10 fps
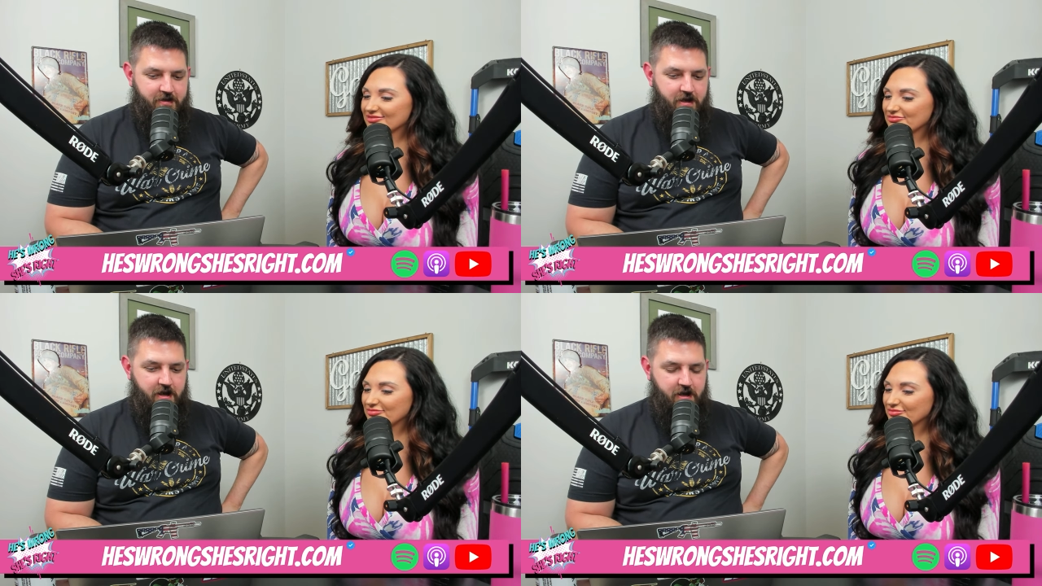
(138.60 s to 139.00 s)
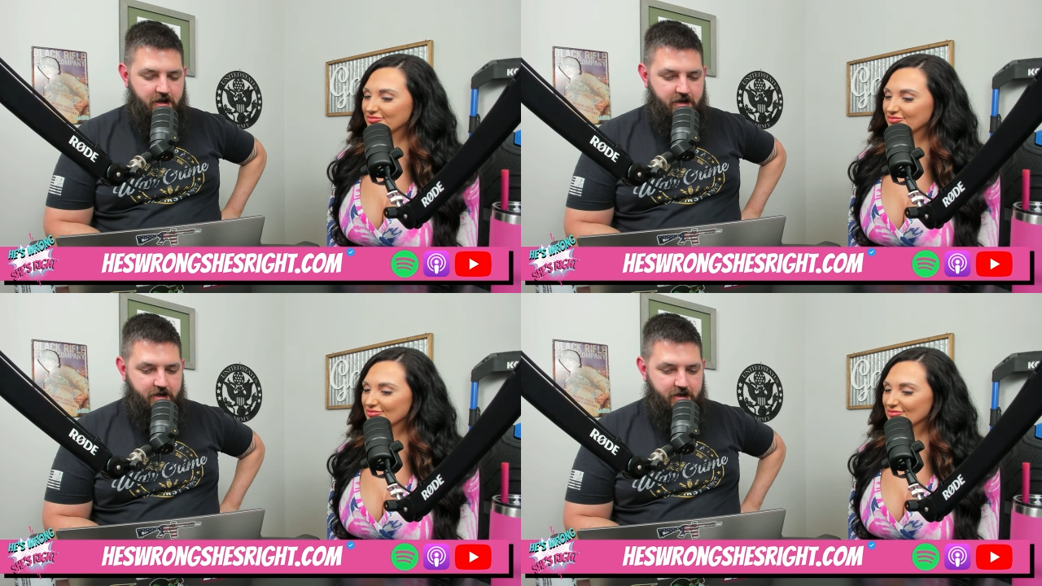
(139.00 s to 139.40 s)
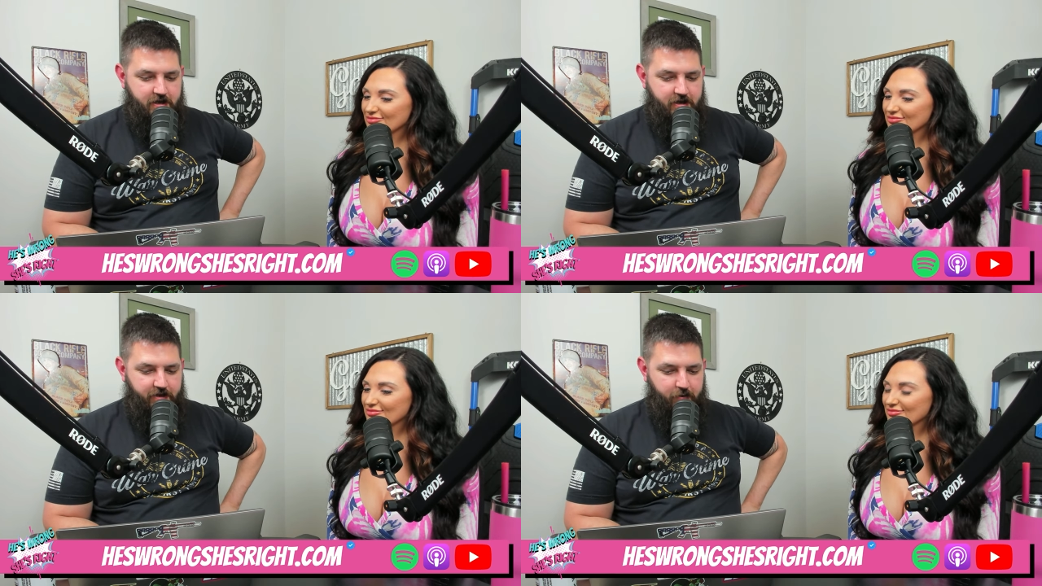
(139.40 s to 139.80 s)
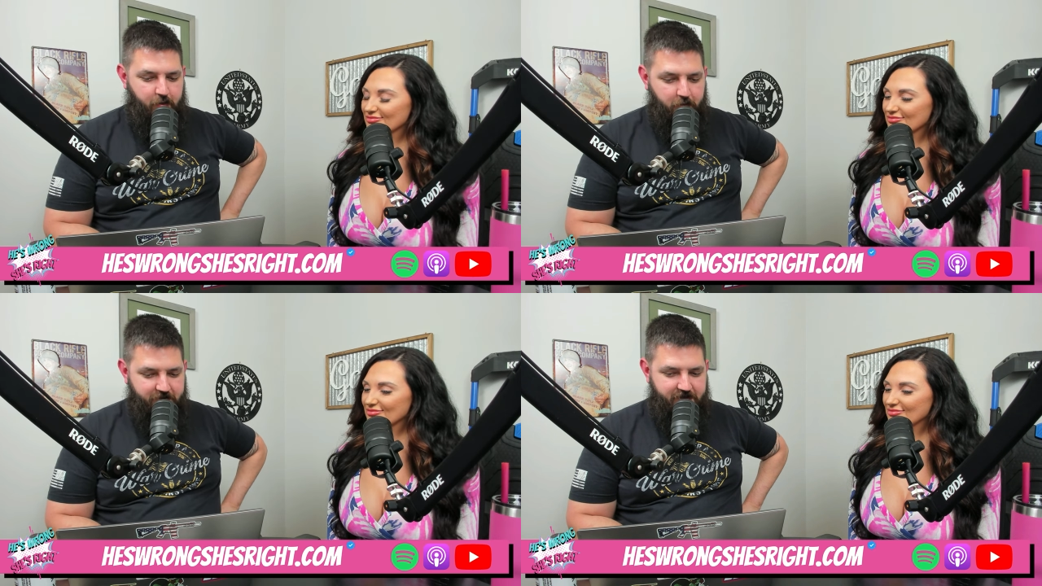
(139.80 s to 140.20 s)
Speaker 1: Uh, three
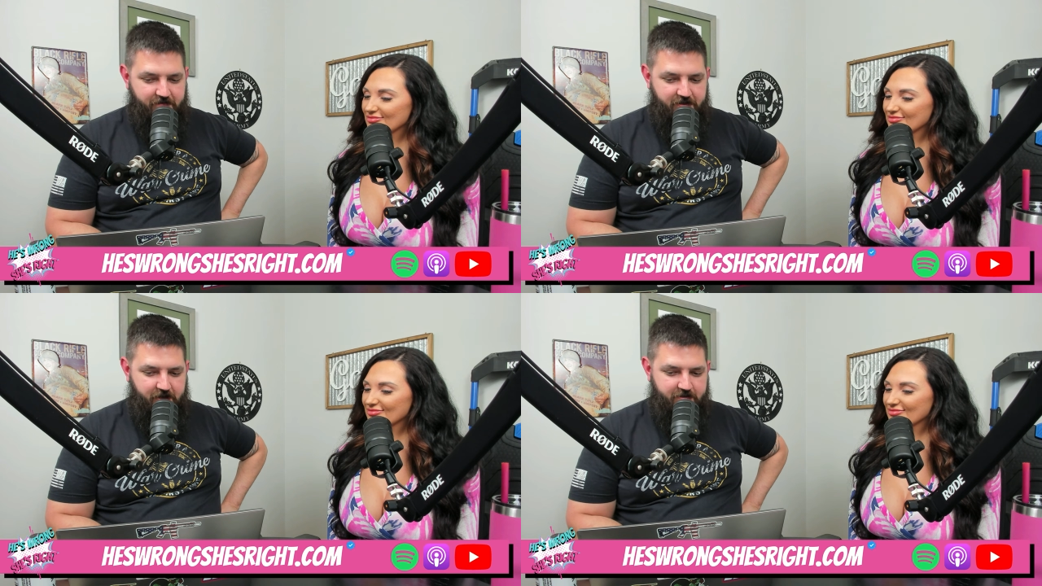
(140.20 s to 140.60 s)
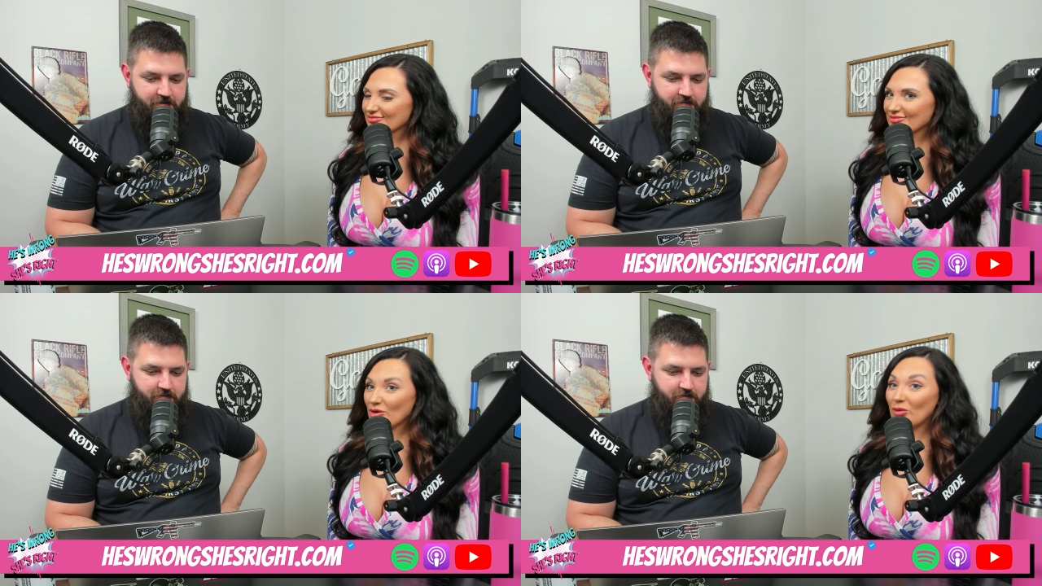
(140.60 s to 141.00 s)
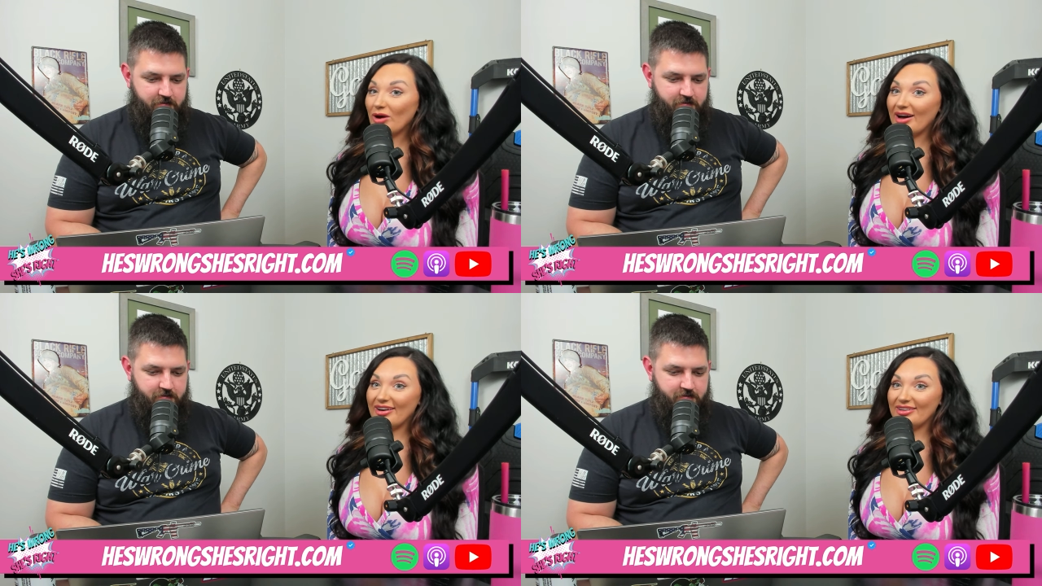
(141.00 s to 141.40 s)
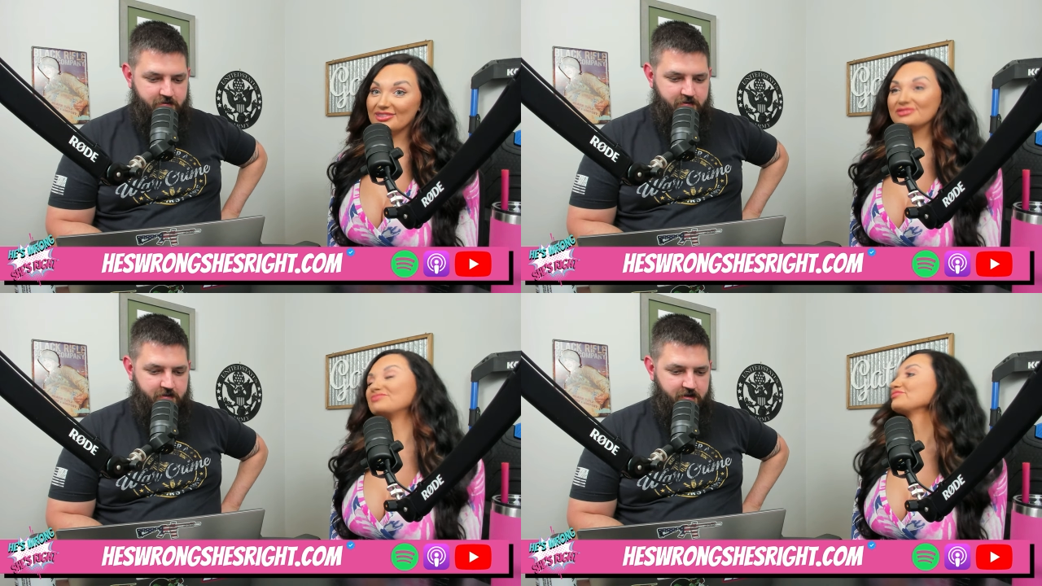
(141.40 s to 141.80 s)
point seven thousand.
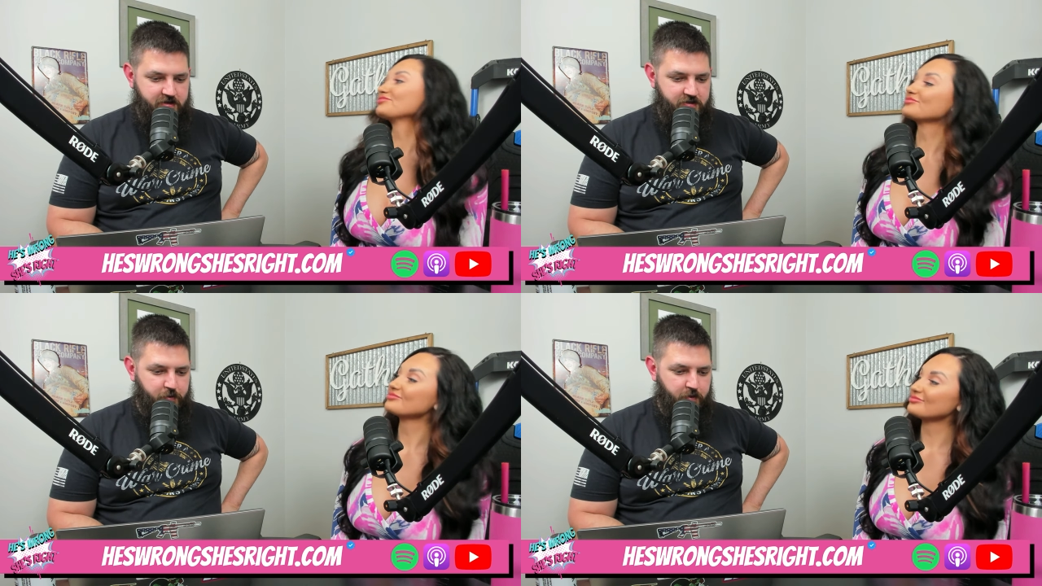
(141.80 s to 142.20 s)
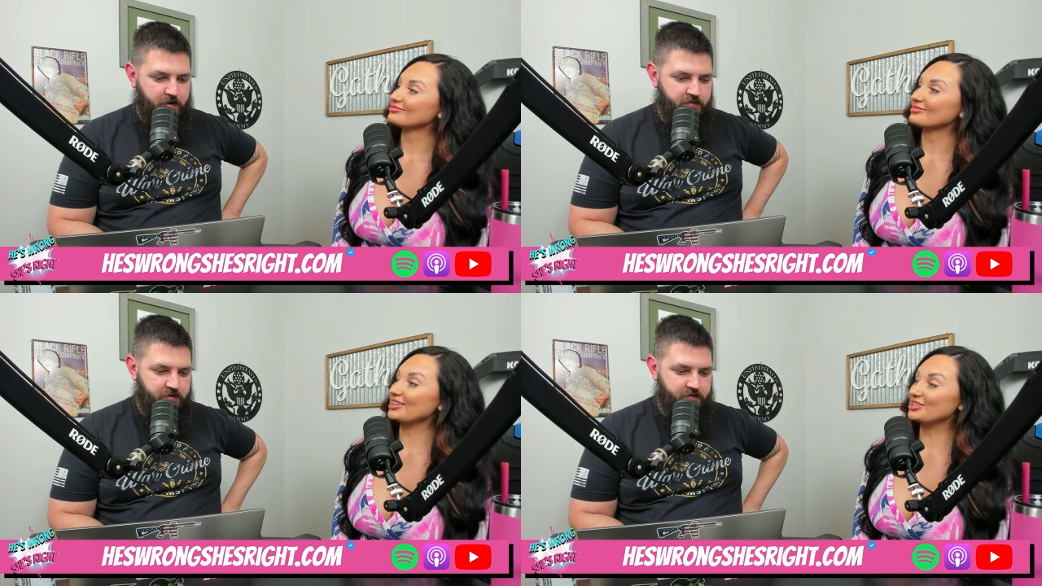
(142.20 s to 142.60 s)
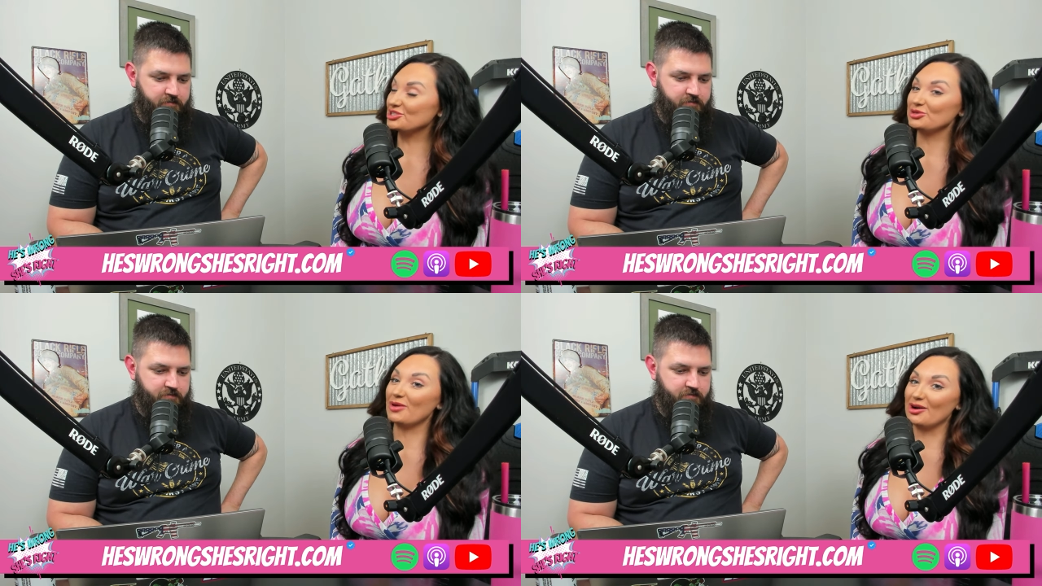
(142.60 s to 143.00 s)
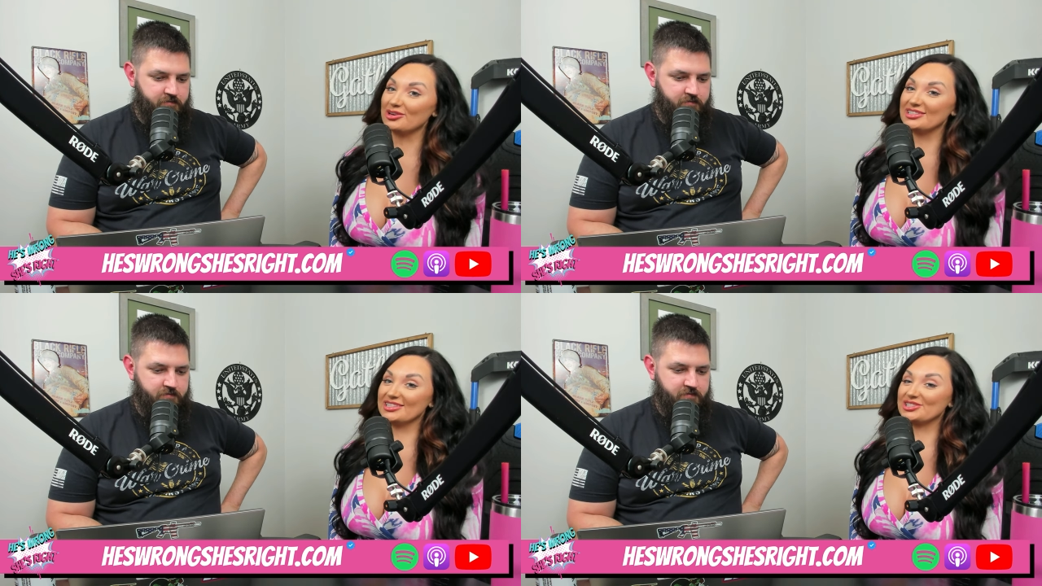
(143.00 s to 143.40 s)
Speaker 2: Wow. In two hours. In two
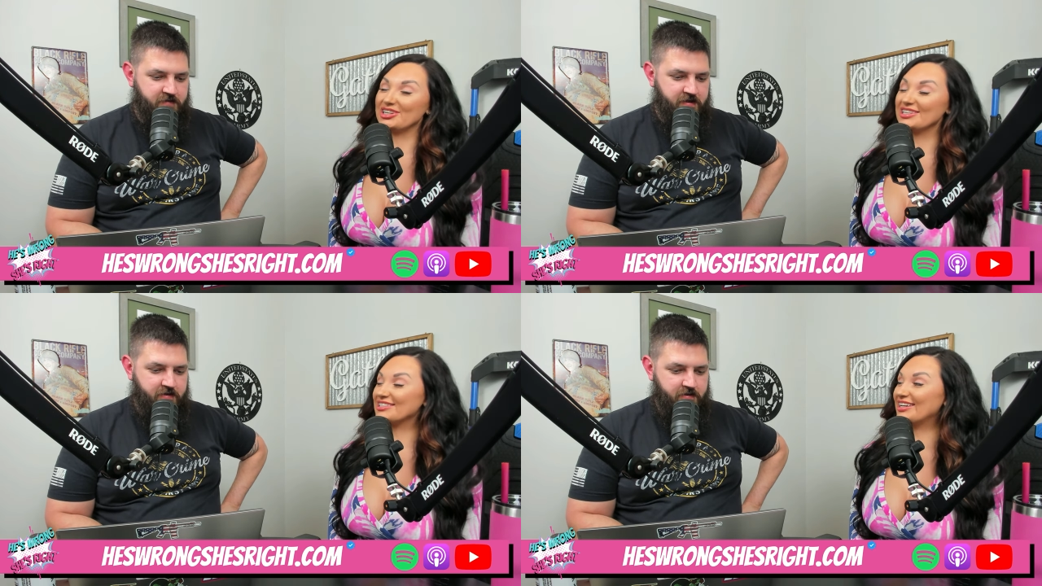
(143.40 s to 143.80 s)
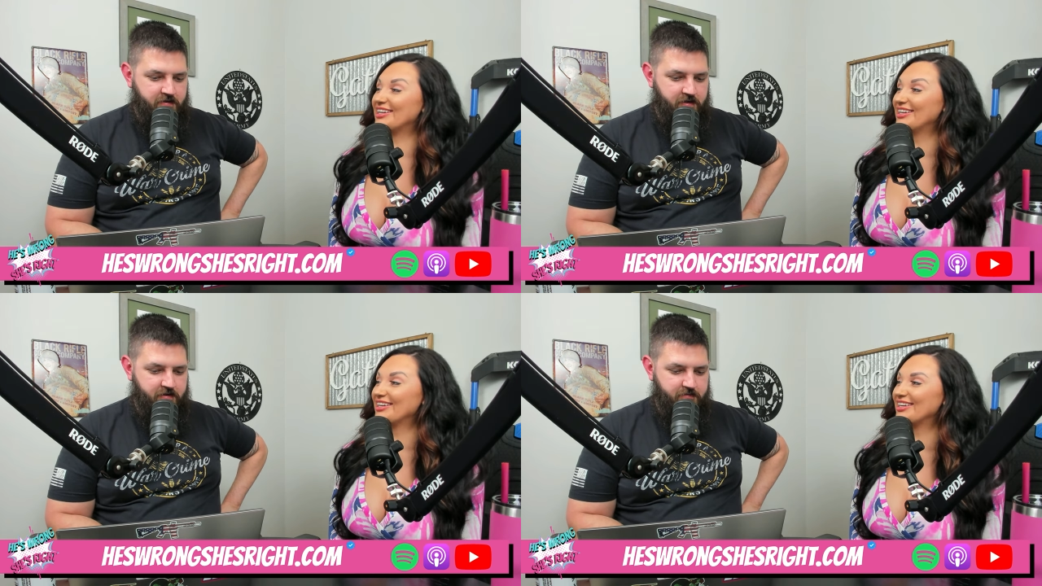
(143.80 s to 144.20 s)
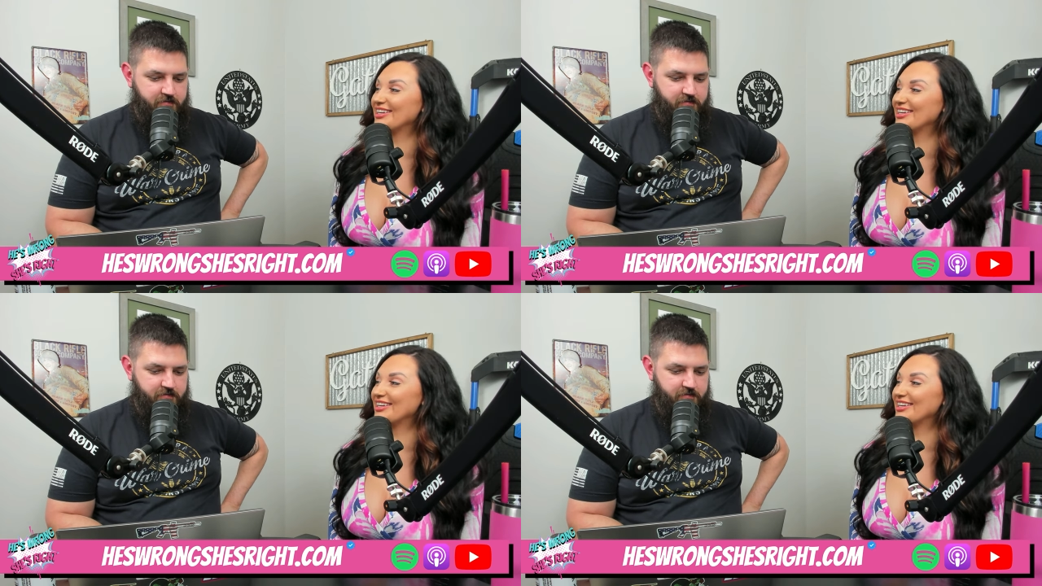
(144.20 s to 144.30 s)
hours, that's crazy. Yeah.